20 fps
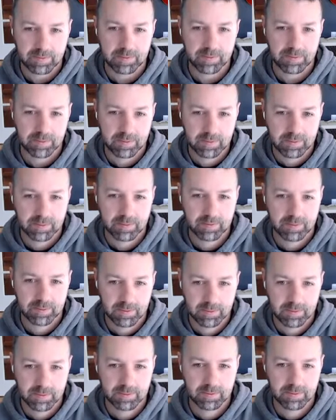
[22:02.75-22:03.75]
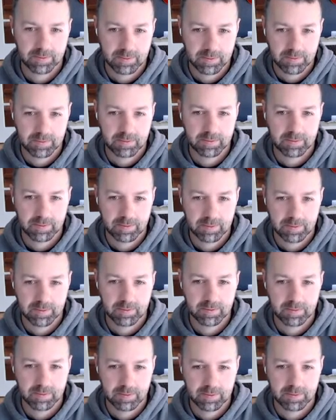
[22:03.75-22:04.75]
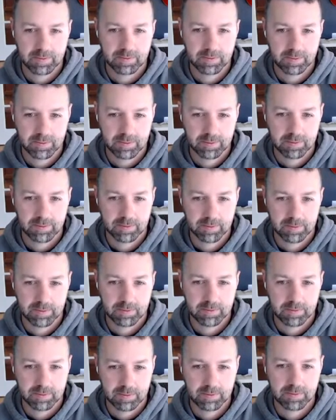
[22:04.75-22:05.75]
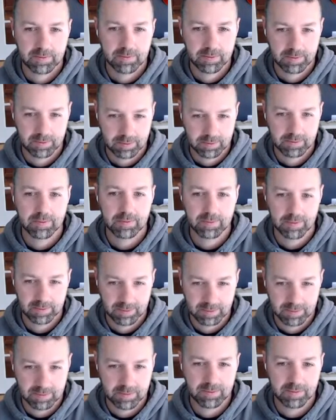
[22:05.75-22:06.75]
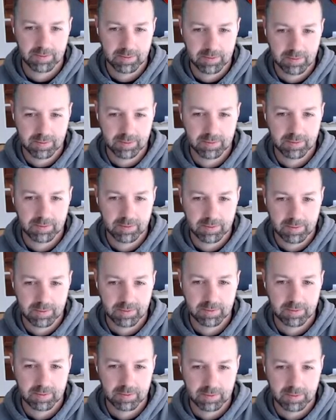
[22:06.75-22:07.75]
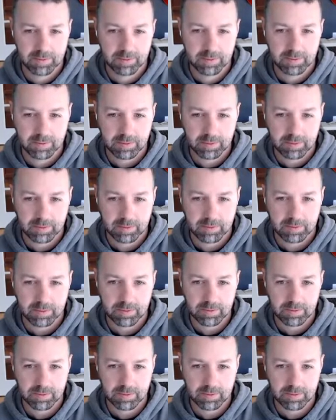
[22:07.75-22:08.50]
This person isn't speaking.